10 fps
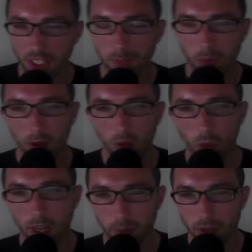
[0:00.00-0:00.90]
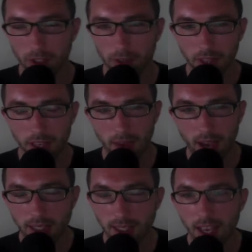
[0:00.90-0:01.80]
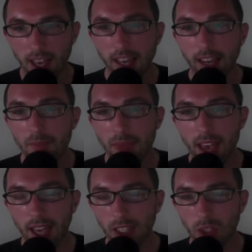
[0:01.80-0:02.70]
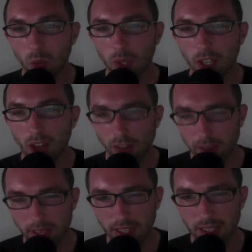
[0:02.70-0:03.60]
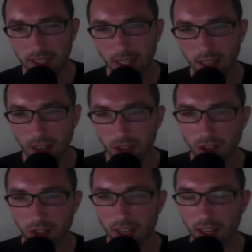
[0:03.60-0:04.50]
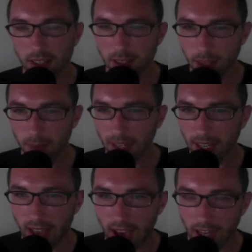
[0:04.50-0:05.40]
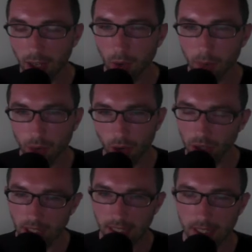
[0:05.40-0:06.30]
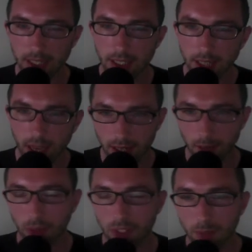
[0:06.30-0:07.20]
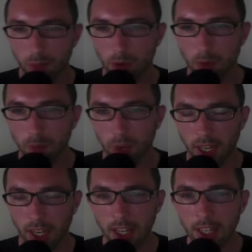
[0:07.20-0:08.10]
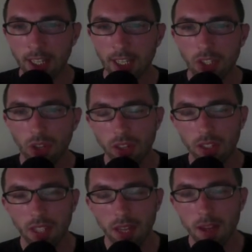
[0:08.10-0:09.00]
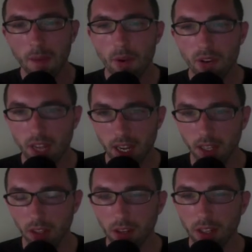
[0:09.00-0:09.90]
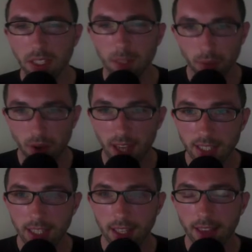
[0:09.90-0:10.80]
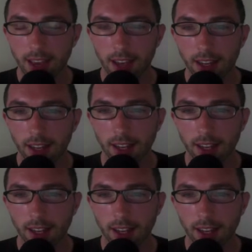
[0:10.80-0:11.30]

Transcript: important way to preserve lean mass and we know from the existing literature that consuming adequate protein is the second most important point so there's nothing particularly surprising that